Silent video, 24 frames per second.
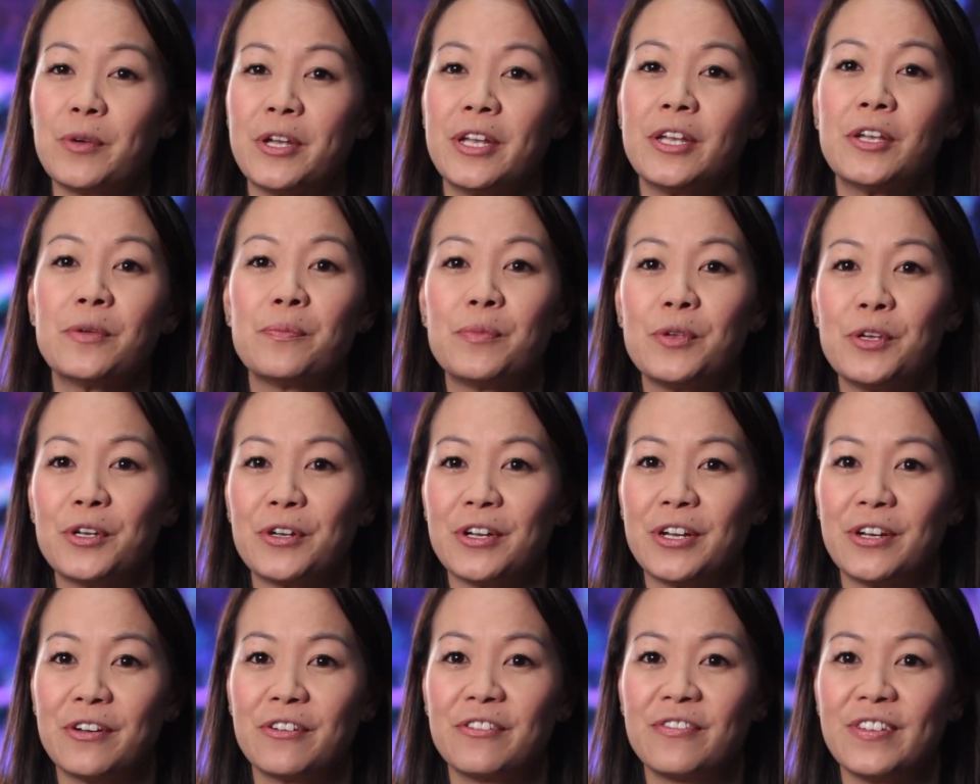
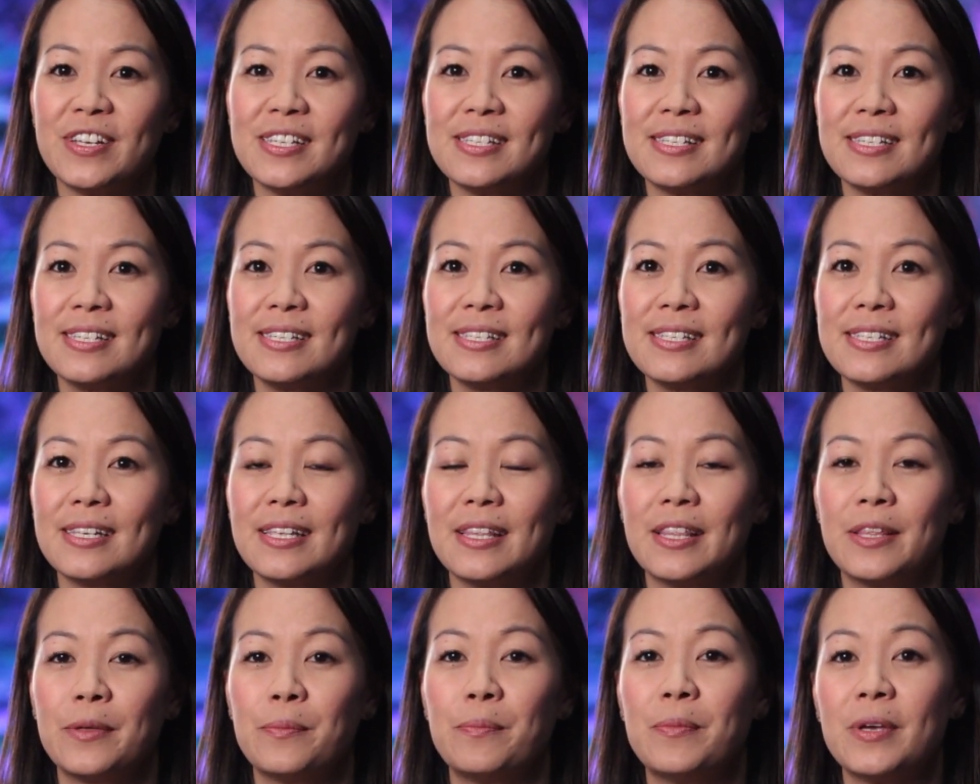brain-computer interfaces,
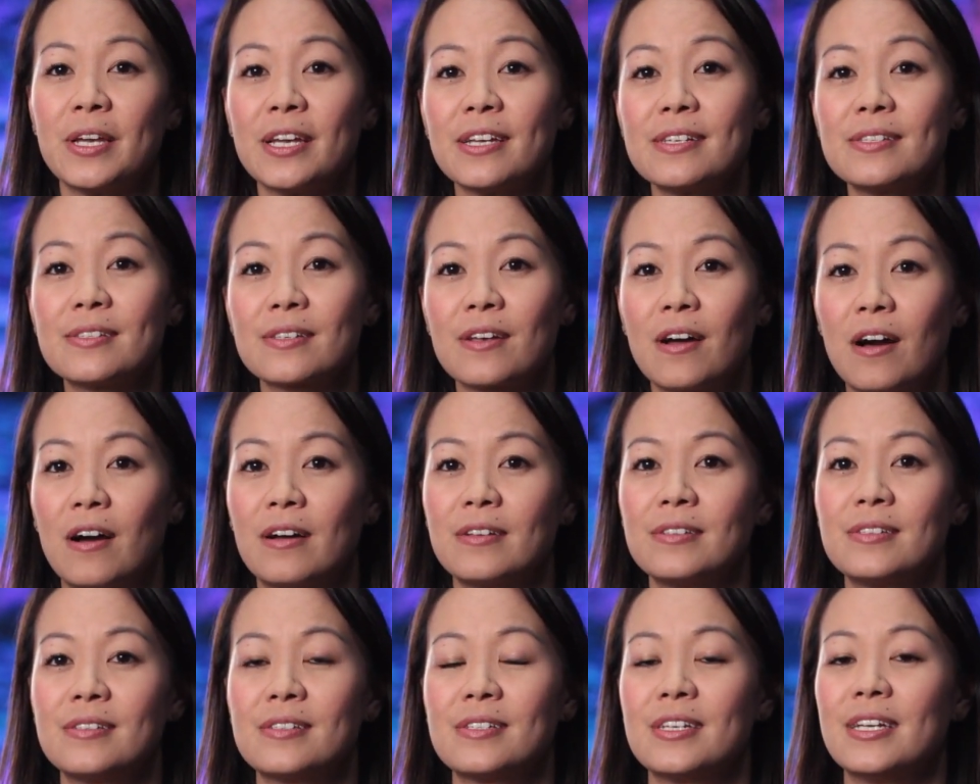the biggest
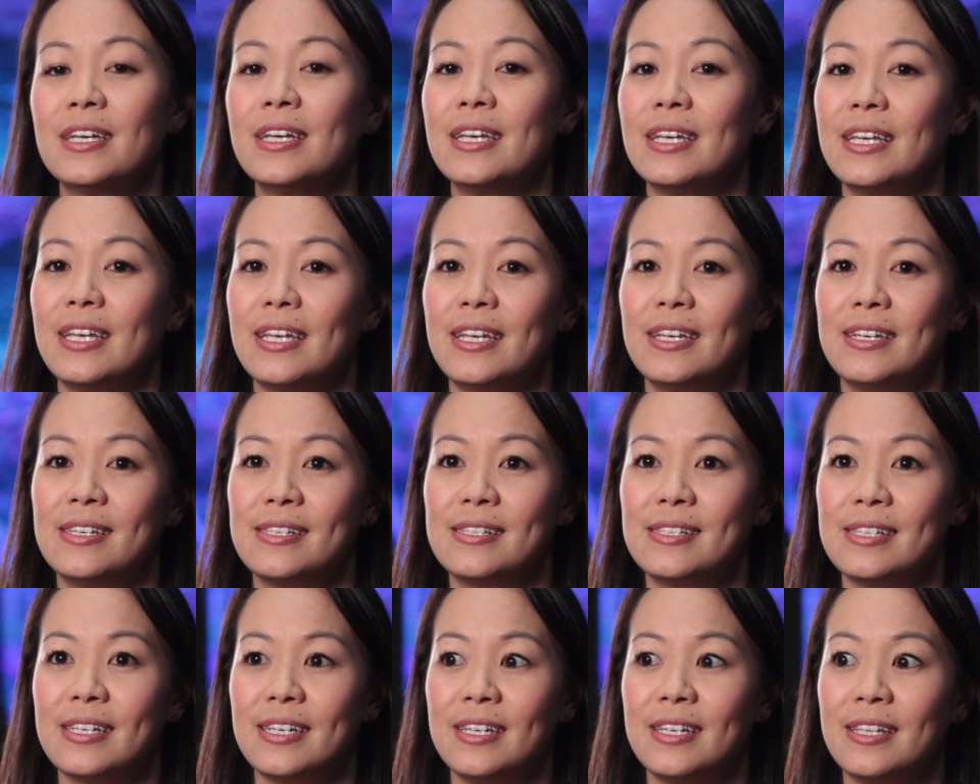cost
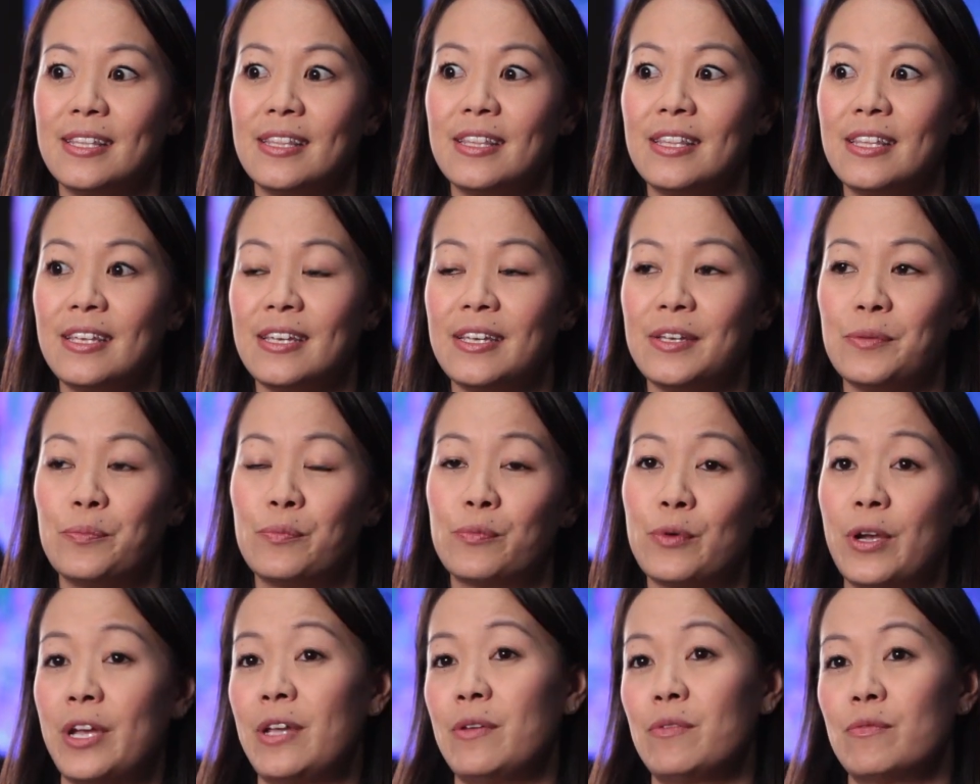is in the
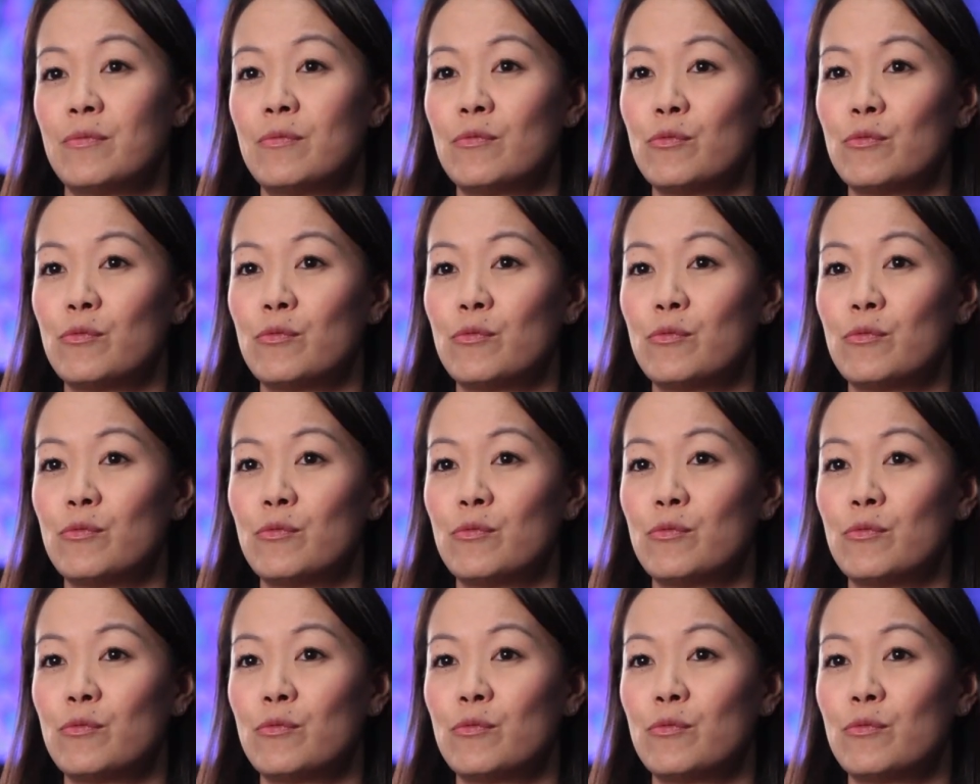brain